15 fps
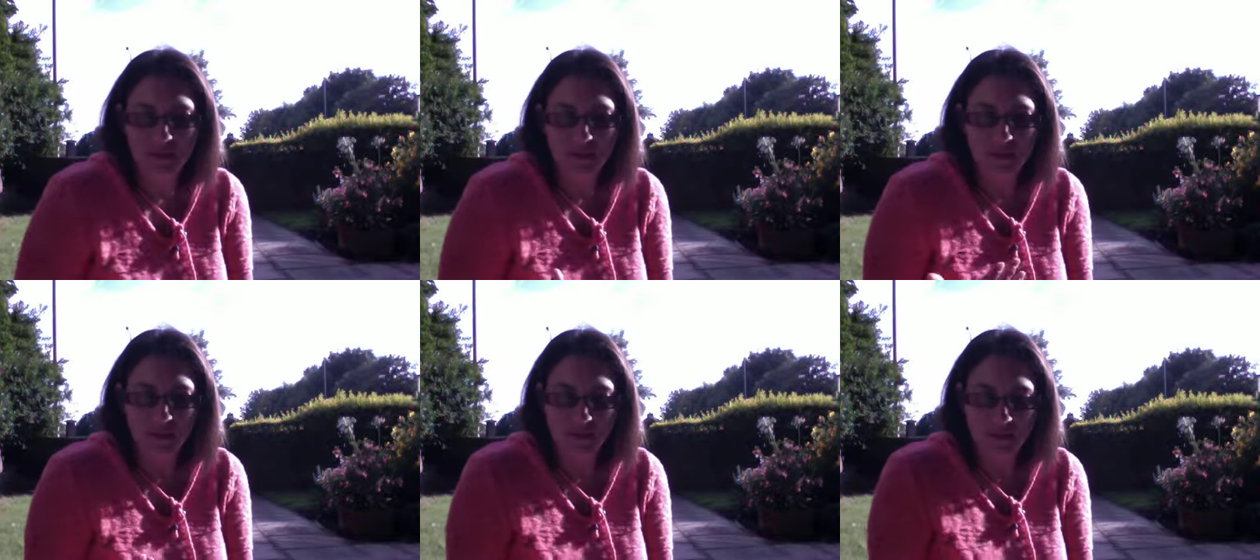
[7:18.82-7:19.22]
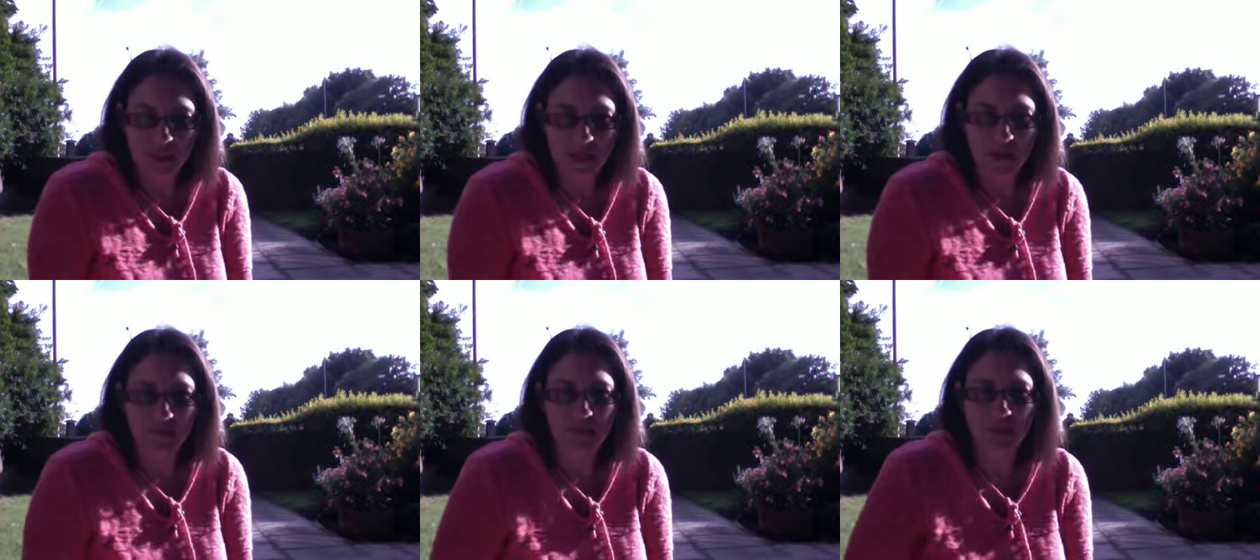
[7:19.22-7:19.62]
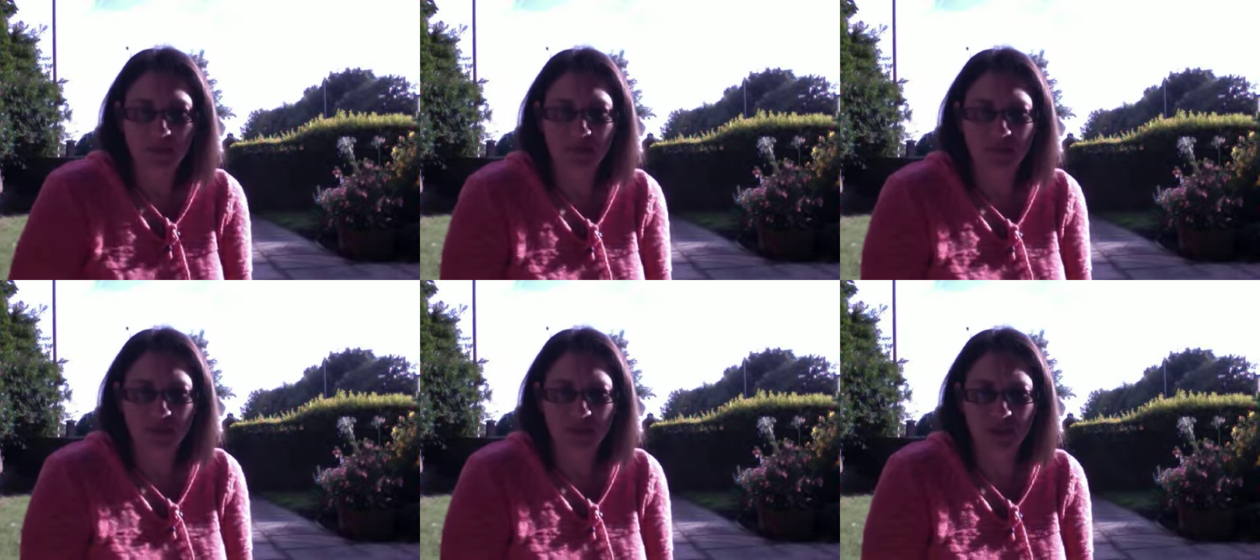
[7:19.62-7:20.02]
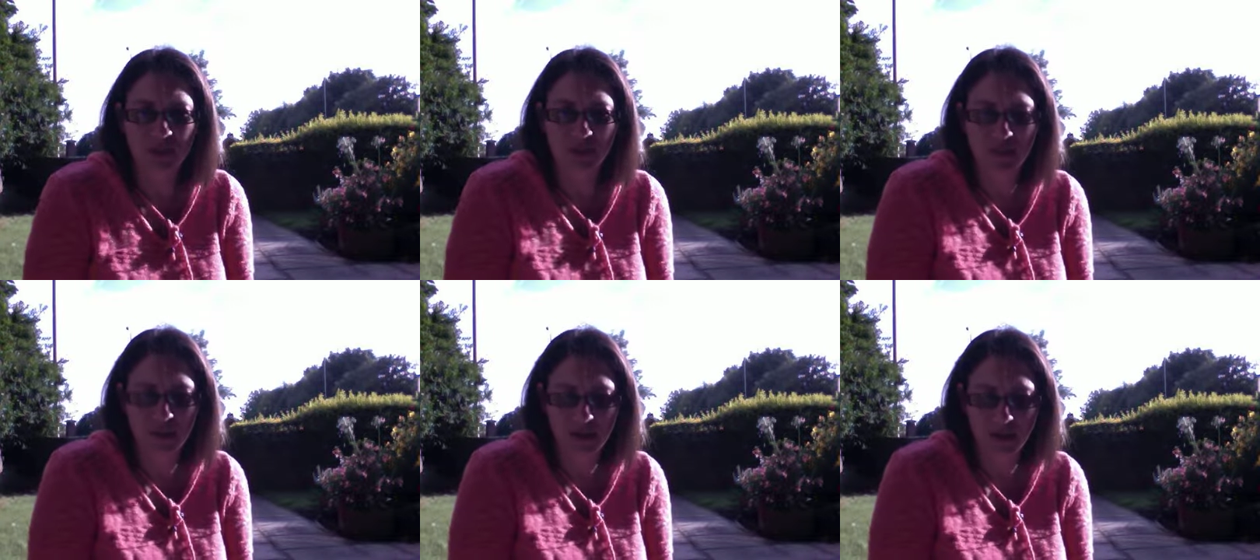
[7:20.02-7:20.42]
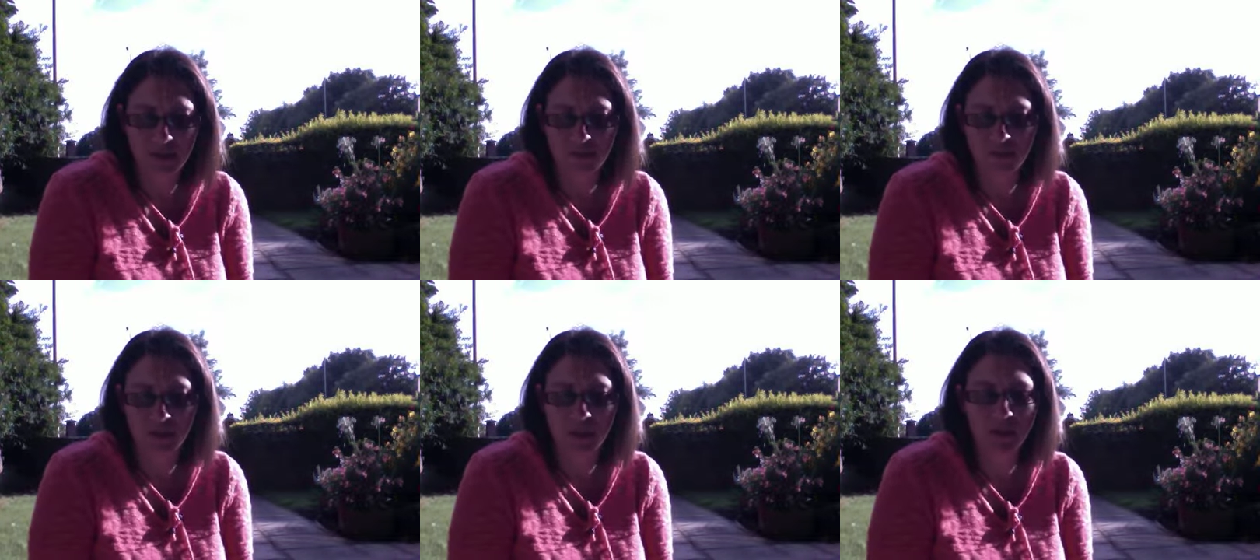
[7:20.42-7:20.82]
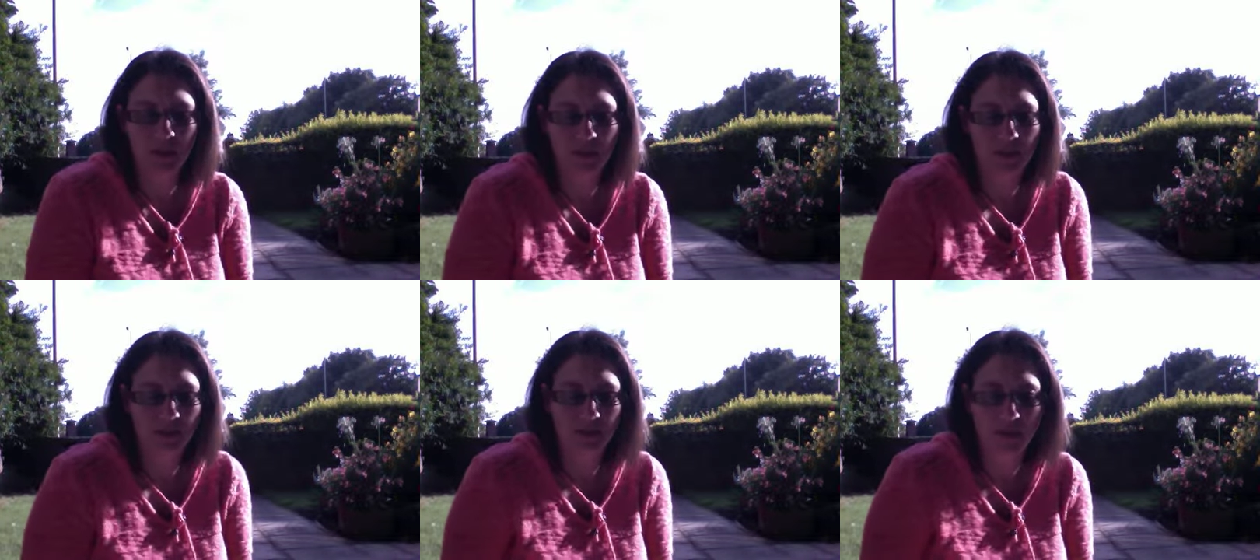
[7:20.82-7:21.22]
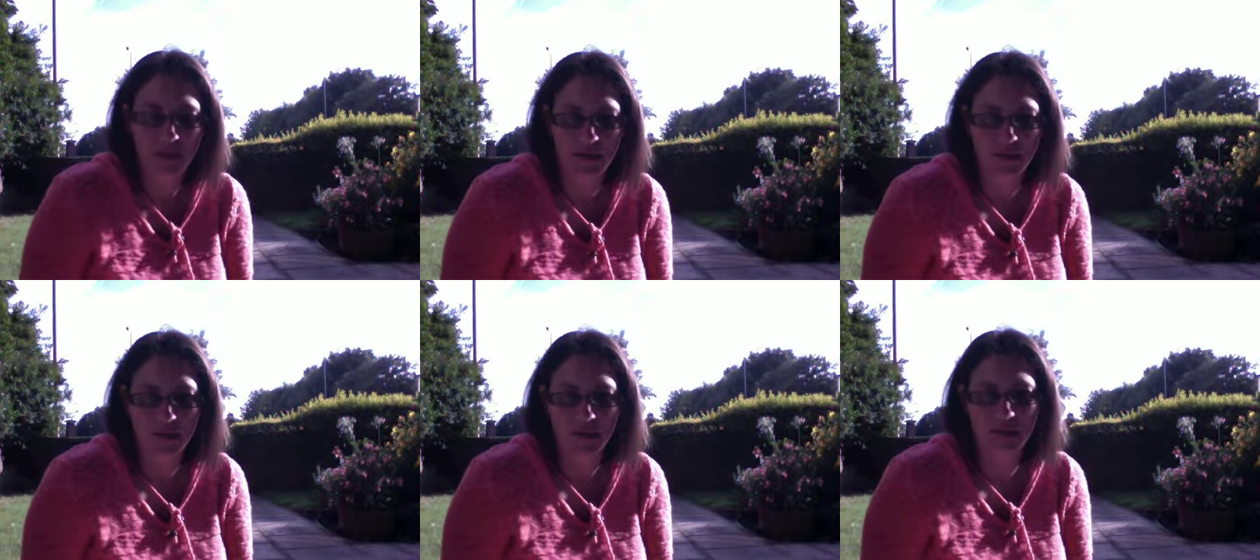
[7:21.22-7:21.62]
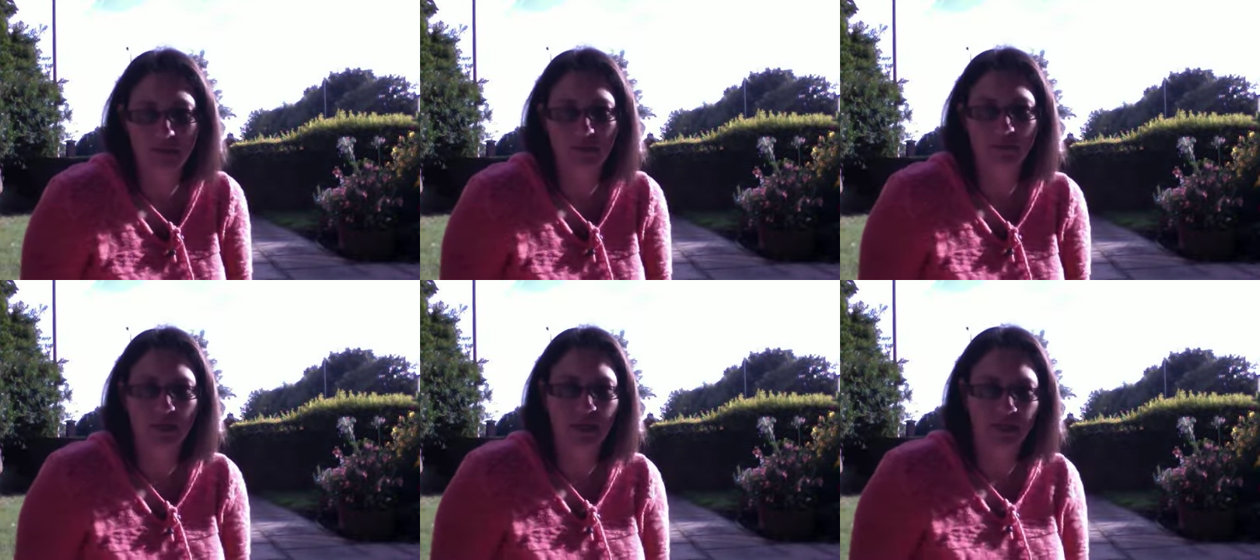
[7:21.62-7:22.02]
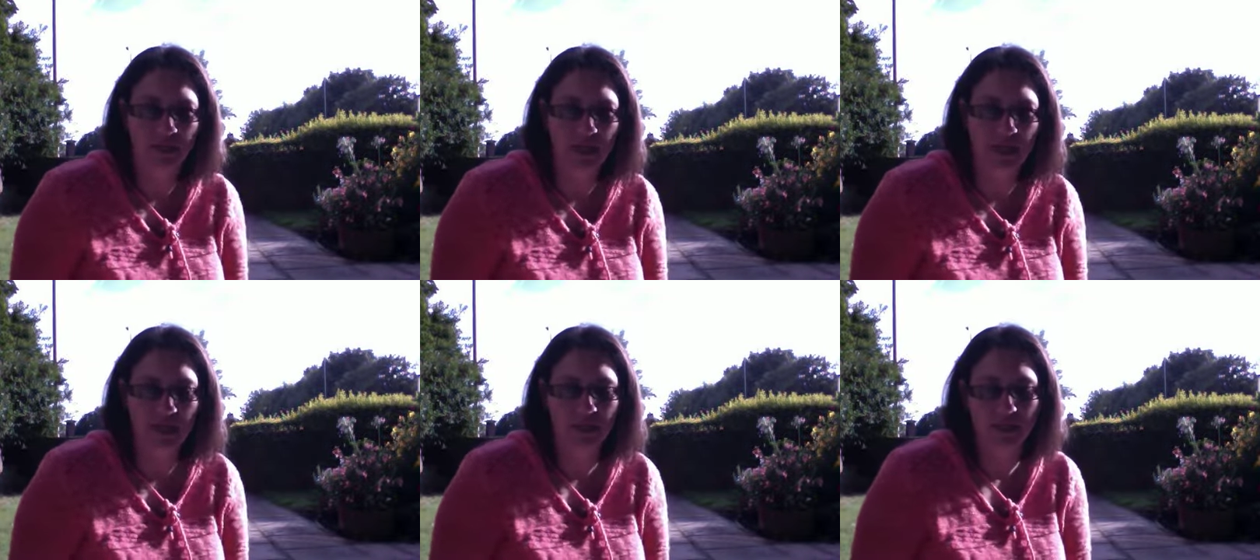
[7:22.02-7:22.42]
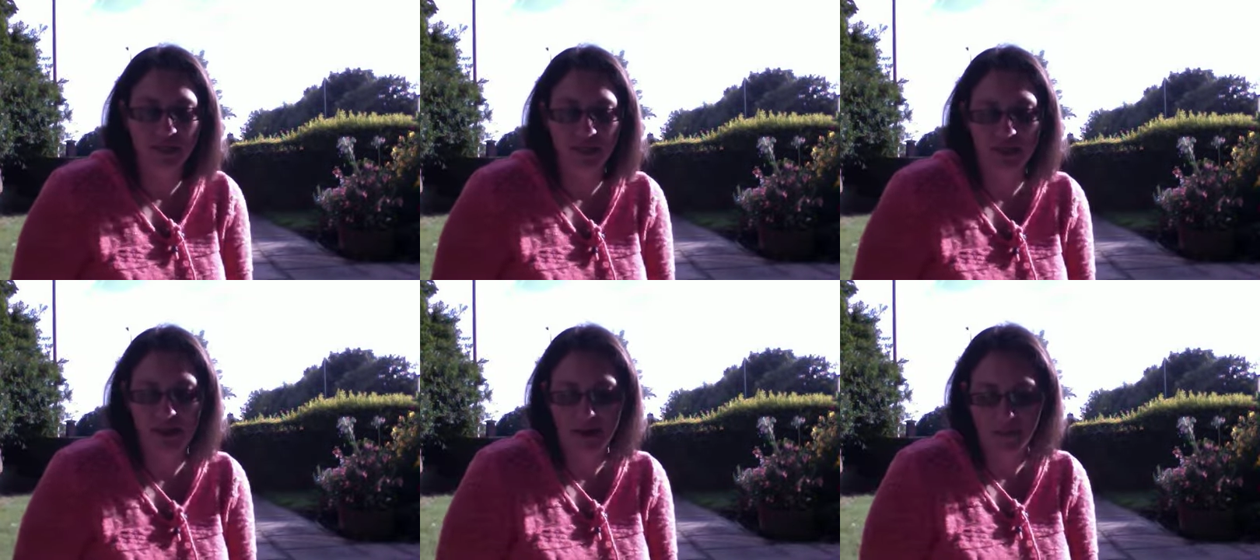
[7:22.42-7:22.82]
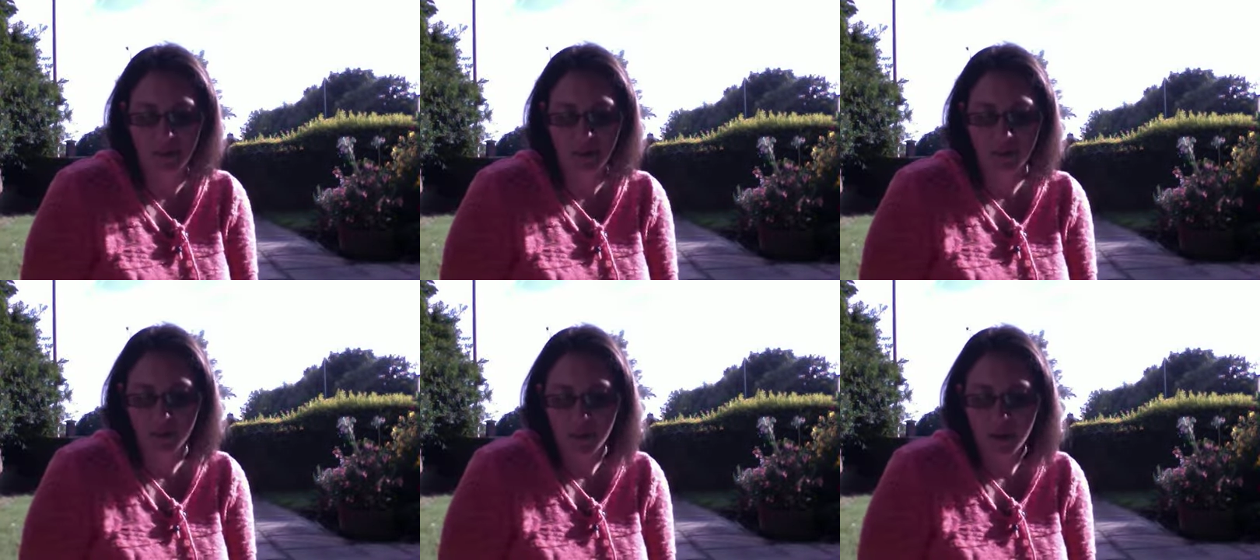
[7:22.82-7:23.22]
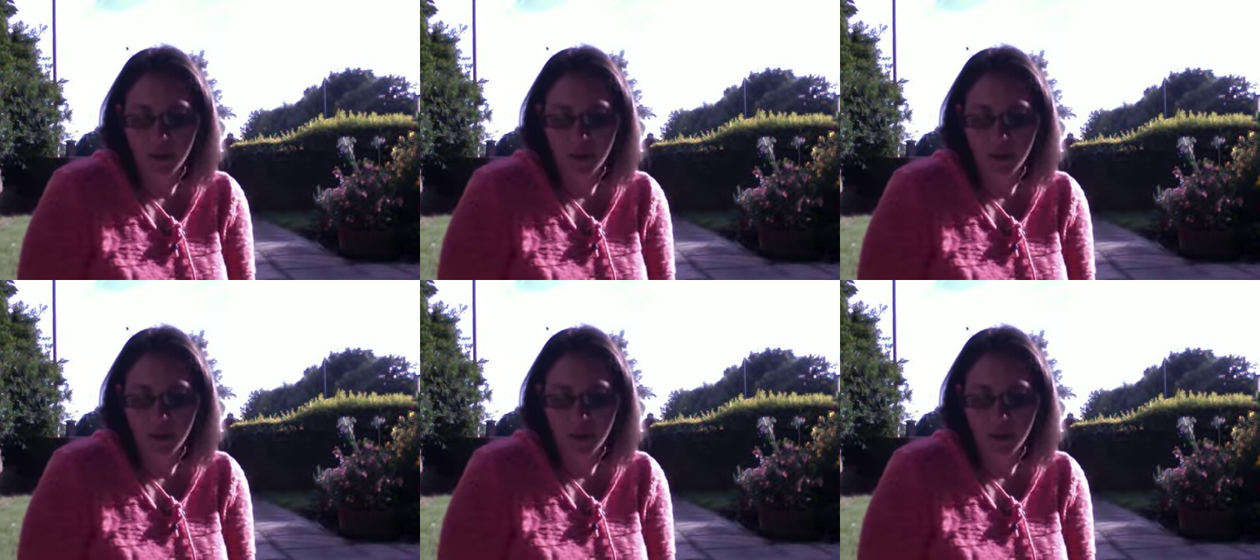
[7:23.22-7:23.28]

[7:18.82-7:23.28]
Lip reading: Sometimes in an emergency setting, death and dying does happen.